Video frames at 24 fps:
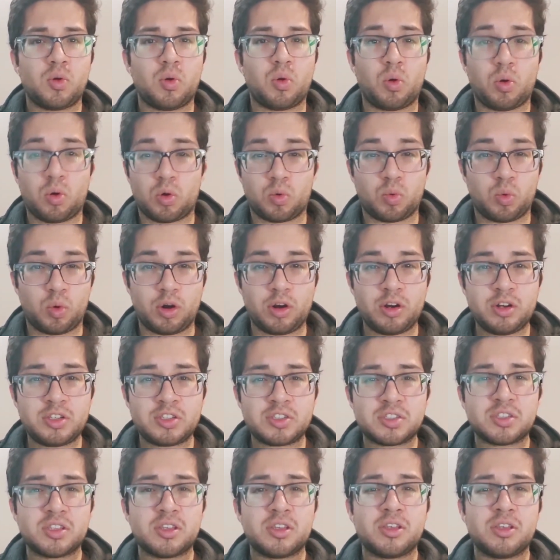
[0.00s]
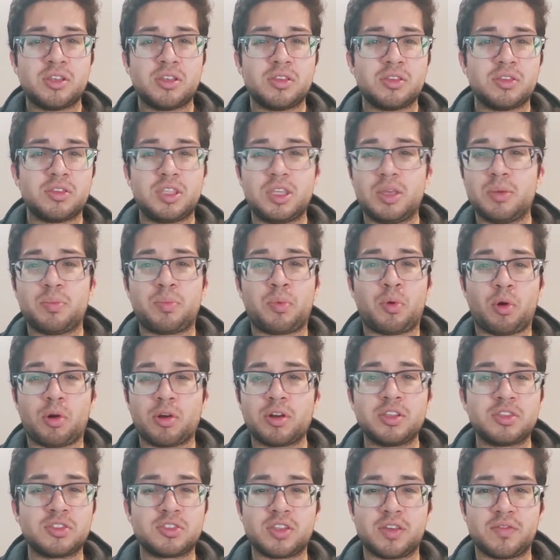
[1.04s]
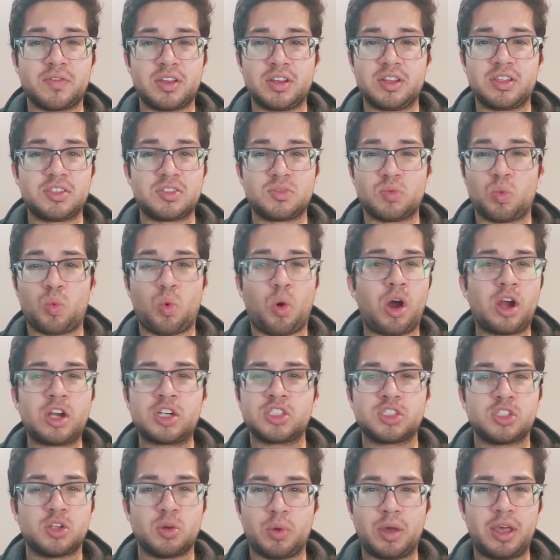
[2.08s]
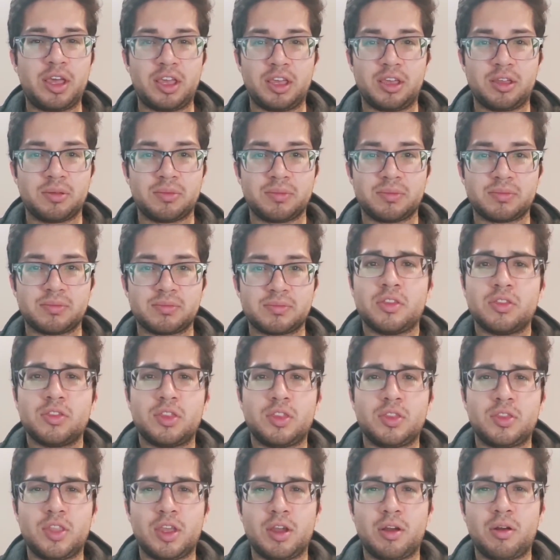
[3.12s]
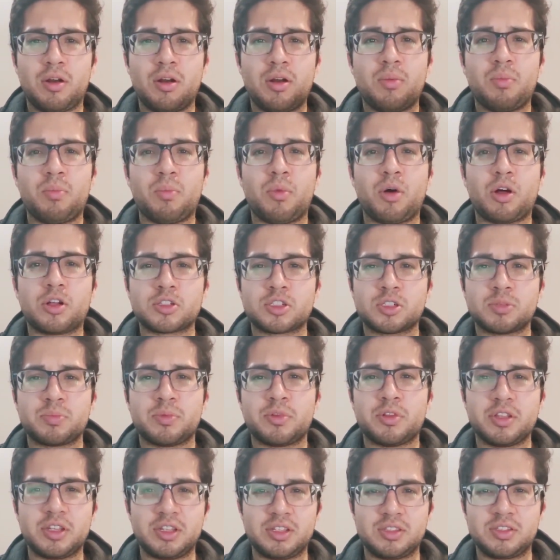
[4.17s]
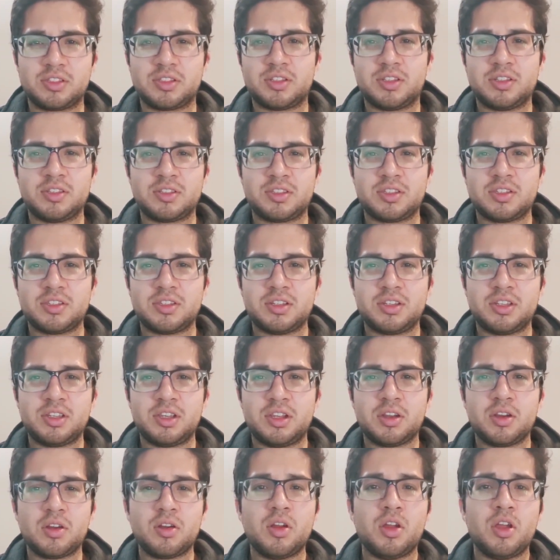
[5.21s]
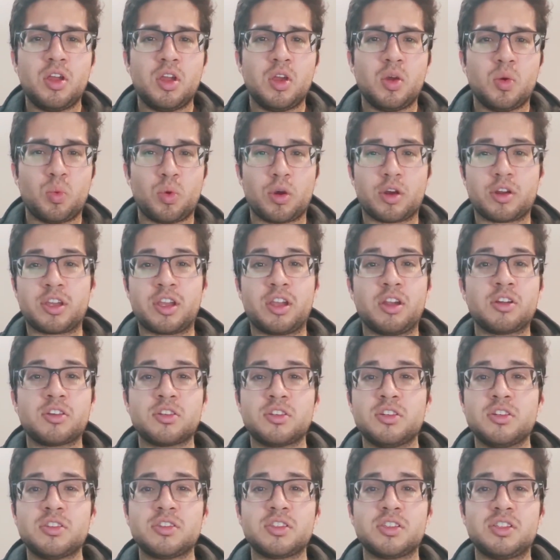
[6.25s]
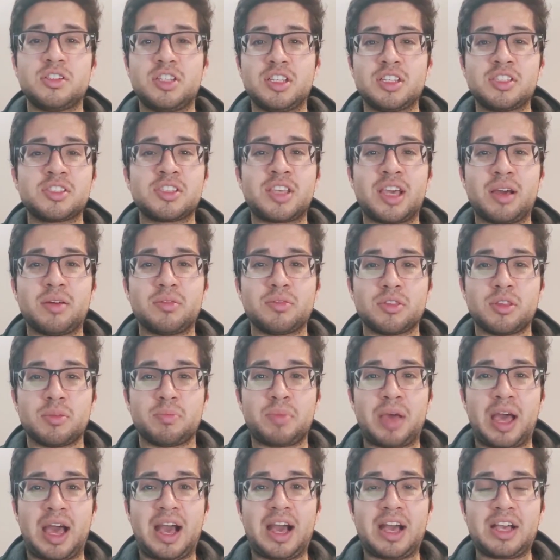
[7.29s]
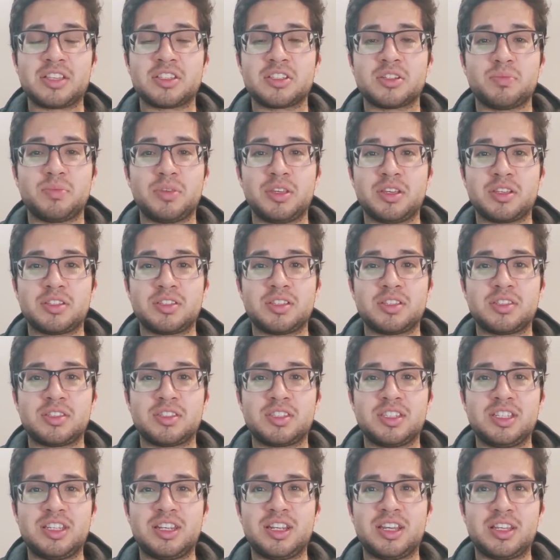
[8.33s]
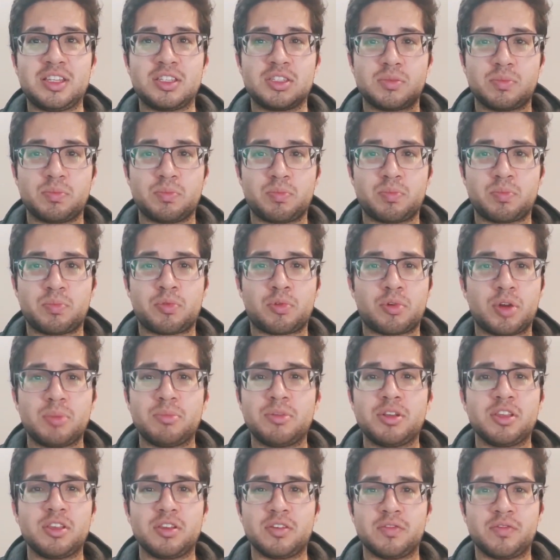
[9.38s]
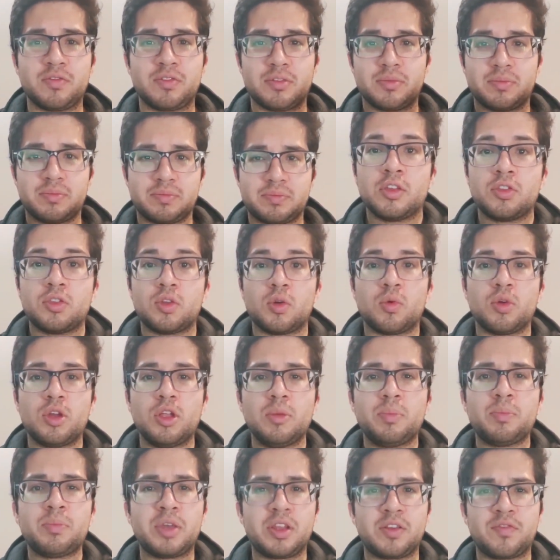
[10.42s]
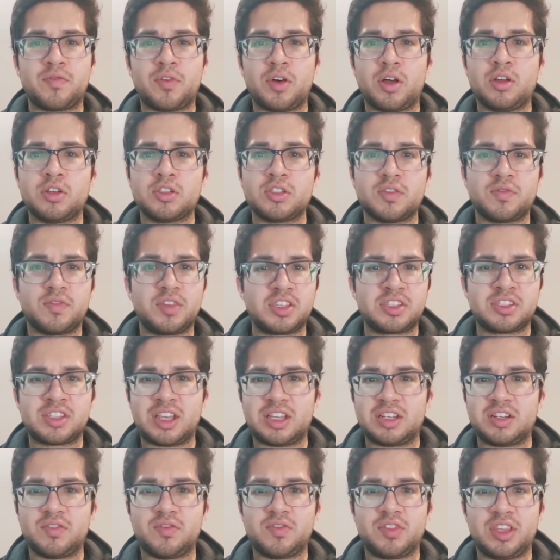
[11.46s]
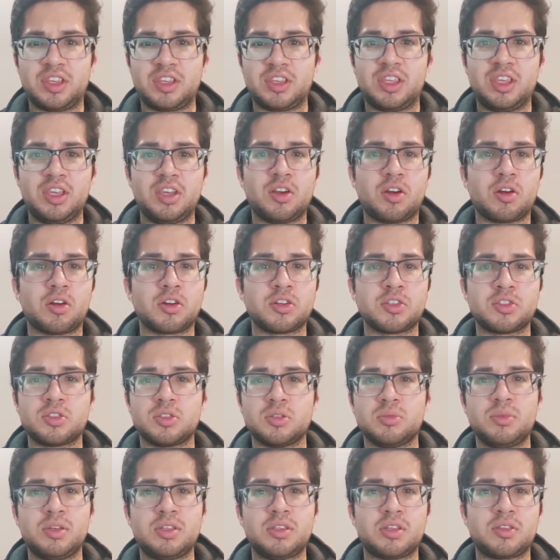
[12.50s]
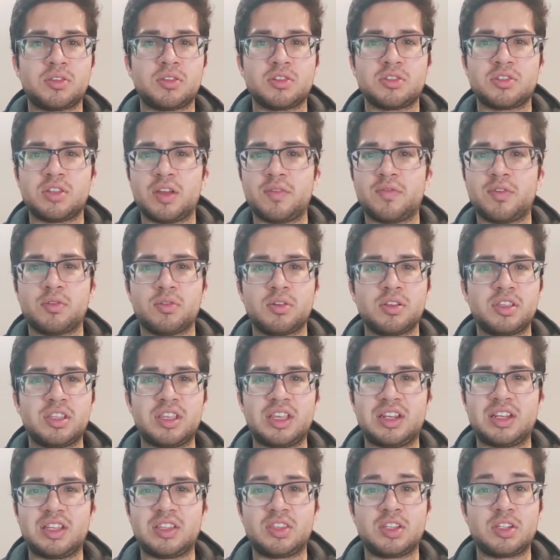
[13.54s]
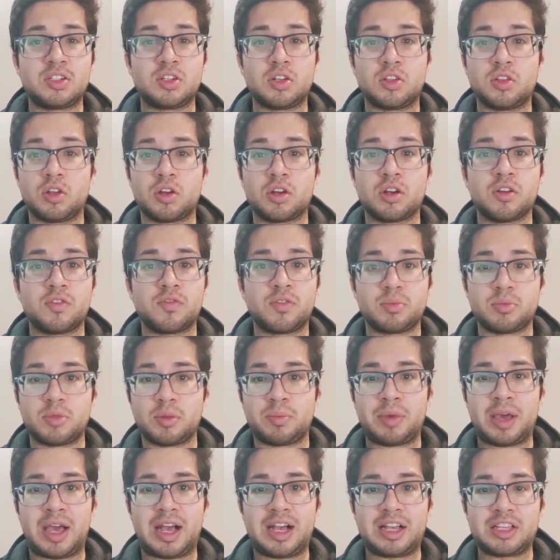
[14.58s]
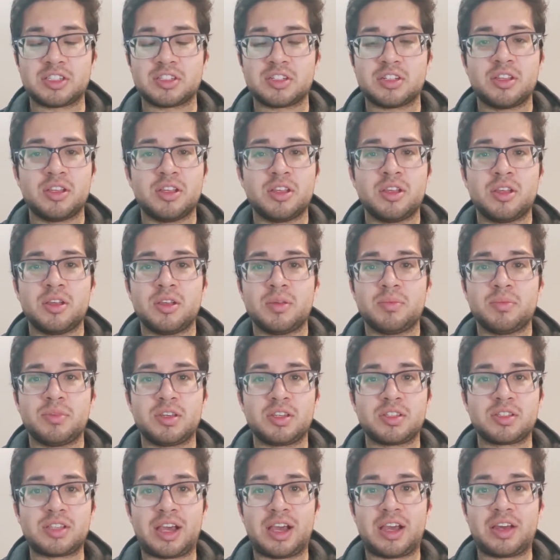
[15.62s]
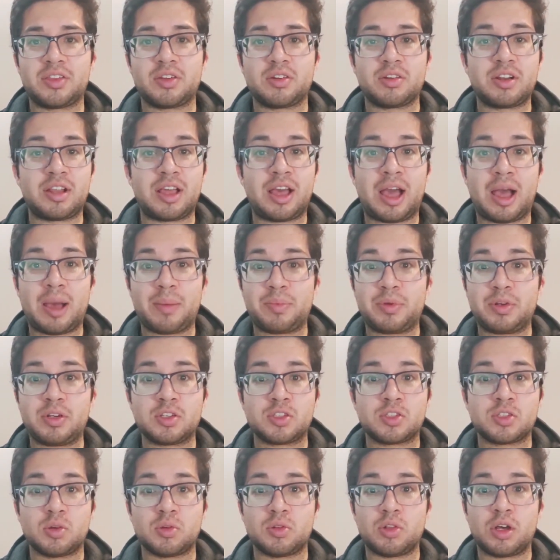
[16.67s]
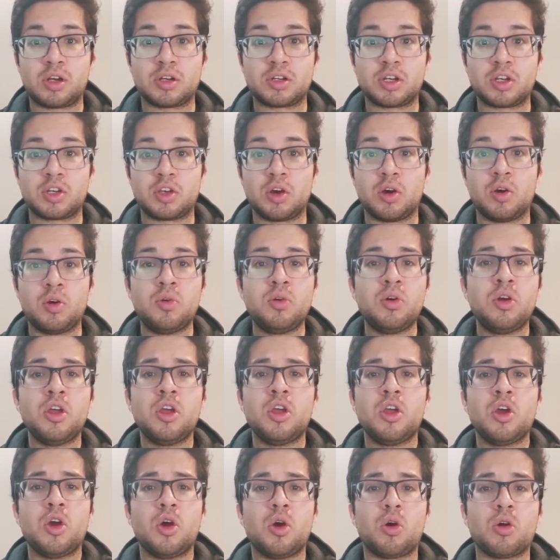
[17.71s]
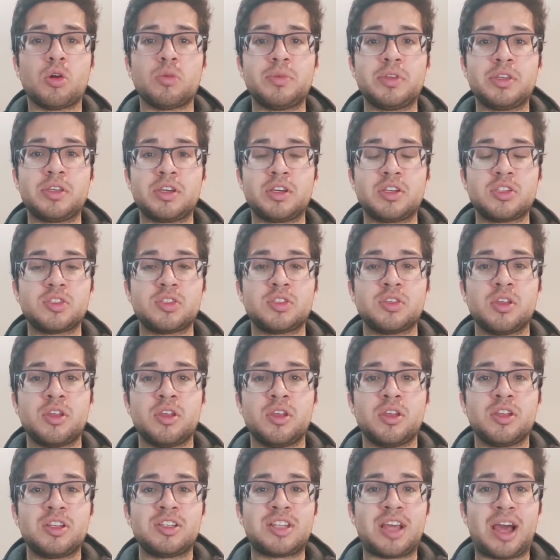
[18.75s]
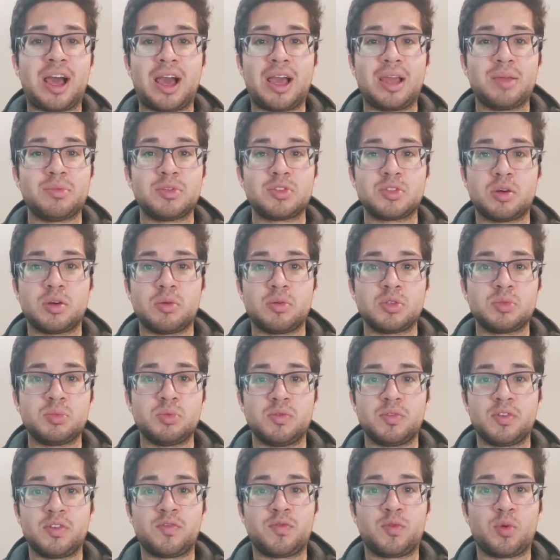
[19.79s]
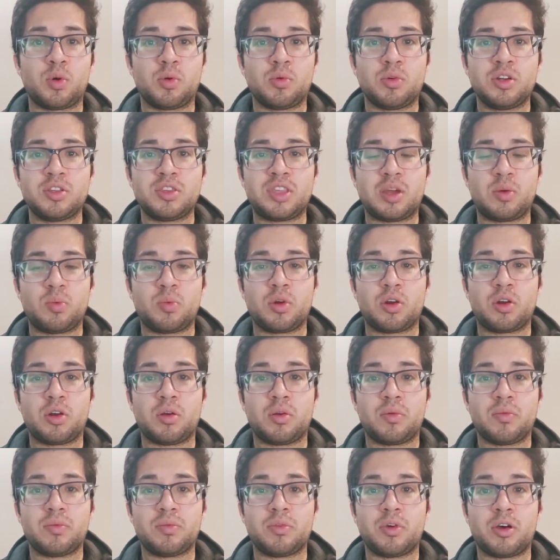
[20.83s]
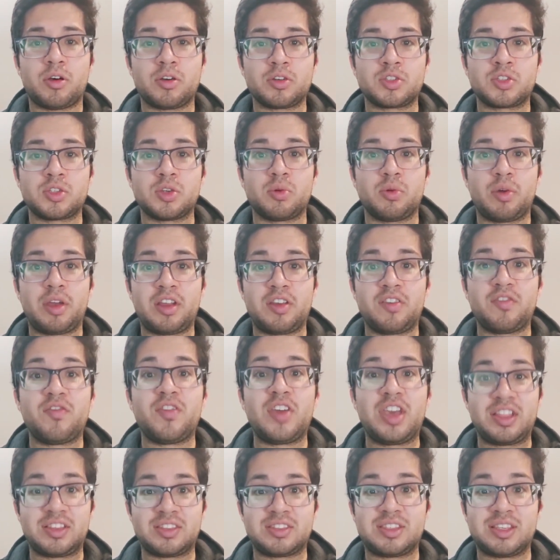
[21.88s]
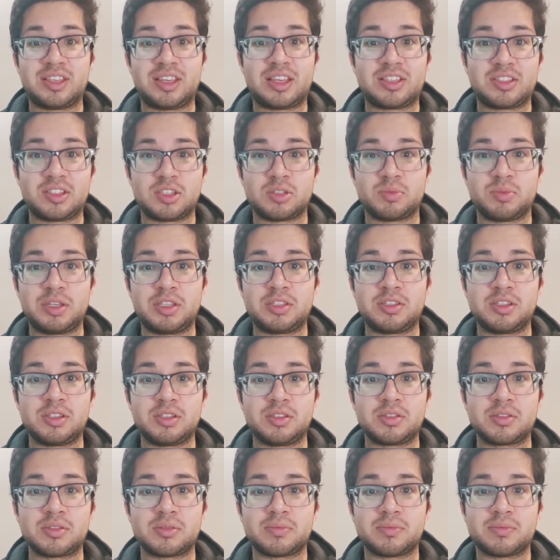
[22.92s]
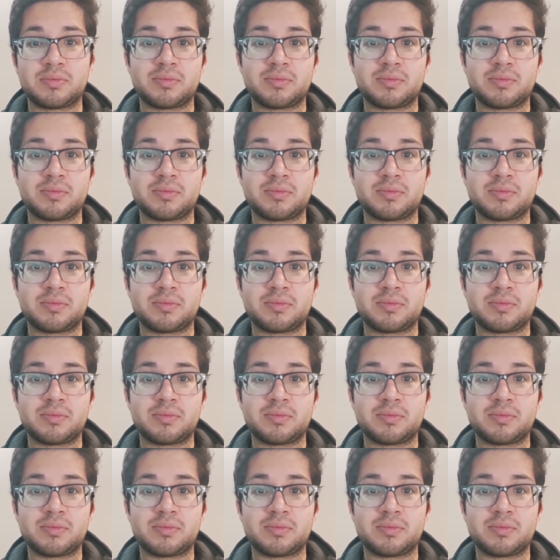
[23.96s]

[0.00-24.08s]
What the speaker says: Or worse, the importance of it is washed away. There are multiple instances in here where characters discount the past because it's seen as primitive. The real pitfalls of this kind of thinking are assuming that there's never really anything to learn from the past because either it happened so long ago or because time is always moving forward that we're also advancing as a species.